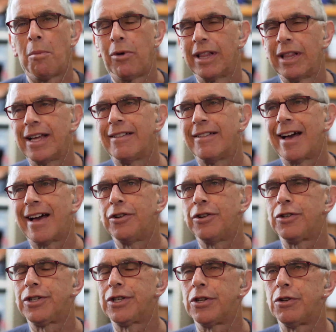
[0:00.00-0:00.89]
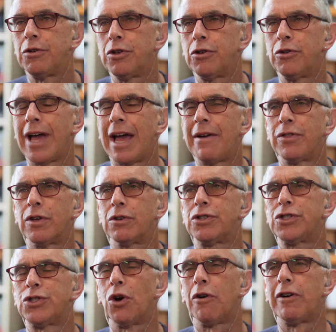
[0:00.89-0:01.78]
really glad you, you, you gave those
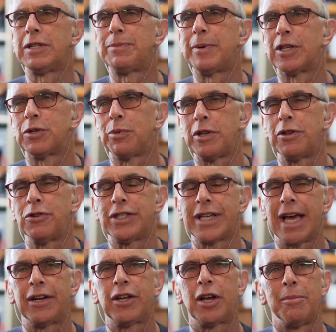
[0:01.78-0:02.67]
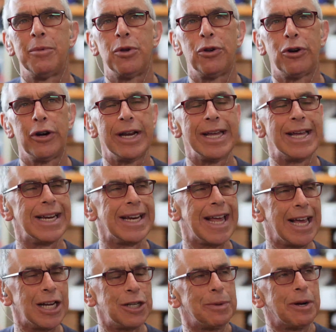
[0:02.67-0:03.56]
stories, because when you said community
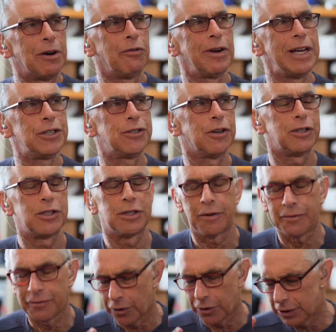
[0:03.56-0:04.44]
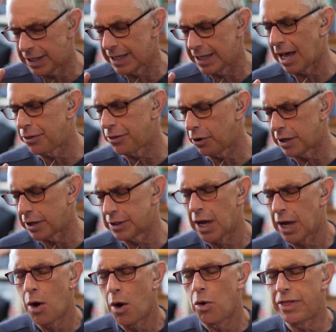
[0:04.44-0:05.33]
engagement and research, the first thing I thought is
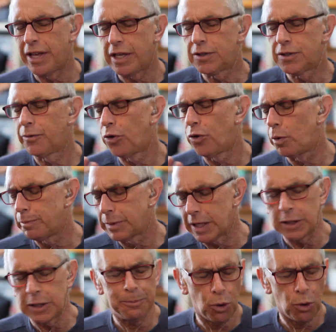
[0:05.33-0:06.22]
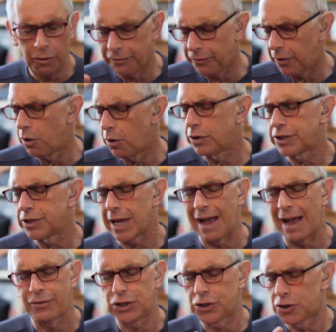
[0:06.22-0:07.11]
these, for, these poor folks
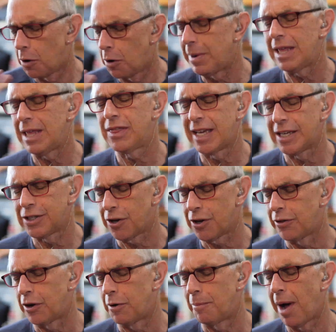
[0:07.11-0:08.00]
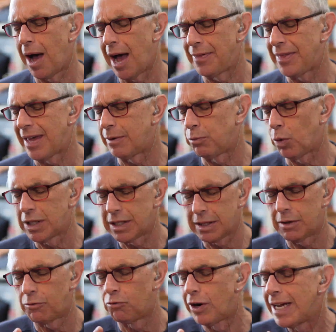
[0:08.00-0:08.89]
have so many things on their mind that what the
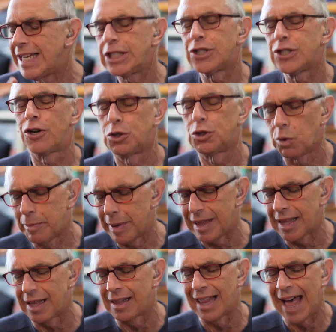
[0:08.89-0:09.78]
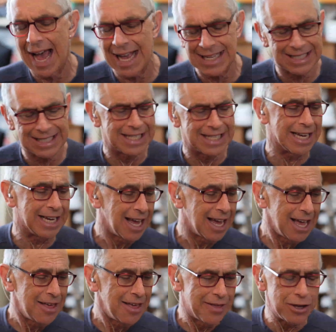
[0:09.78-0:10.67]
research would be the last thing
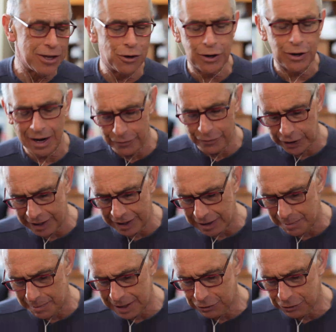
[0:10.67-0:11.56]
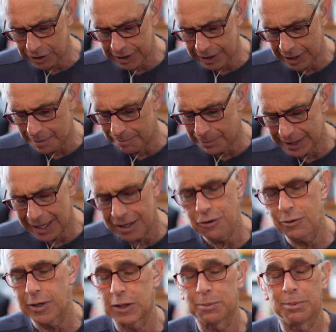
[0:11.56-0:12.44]
that you could ever get them interested in. But then
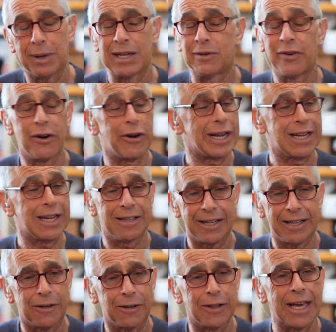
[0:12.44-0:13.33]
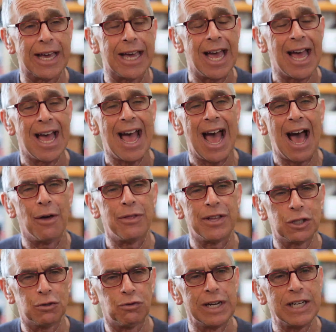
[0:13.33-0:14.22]
you explained very clearly how
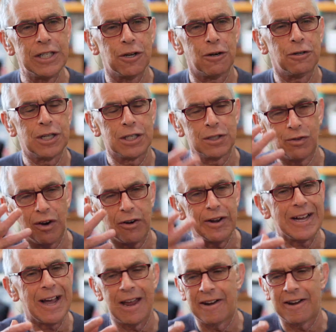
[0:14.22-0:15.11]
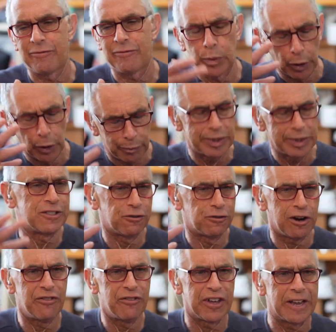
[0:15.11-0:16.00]
this research is very kind of
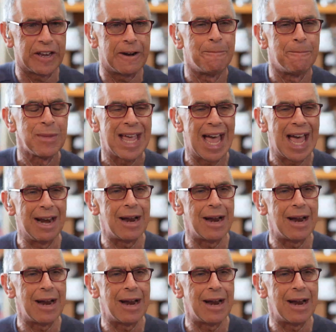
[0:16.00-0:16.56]
purpose-driven and